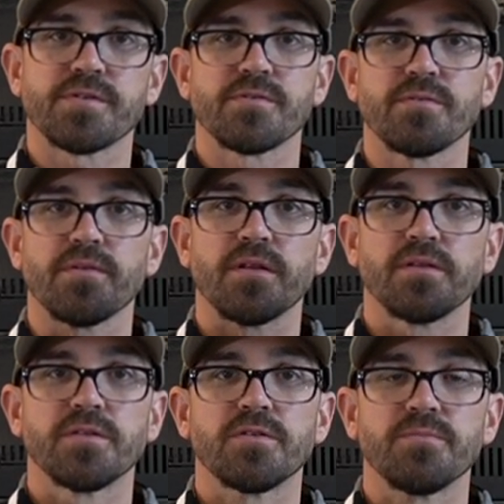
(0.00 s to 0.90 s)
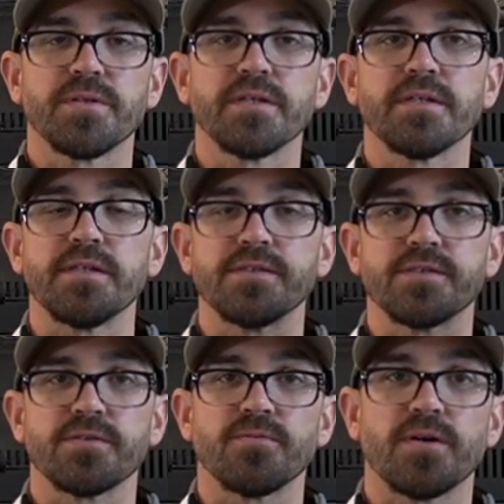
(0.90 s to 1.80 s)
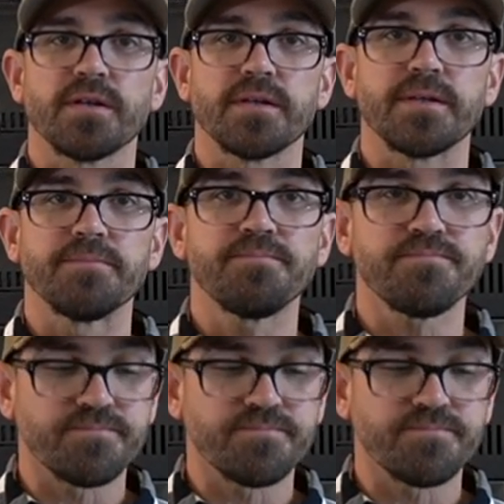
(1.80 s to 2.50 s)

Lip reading: So a little bit easier to walk in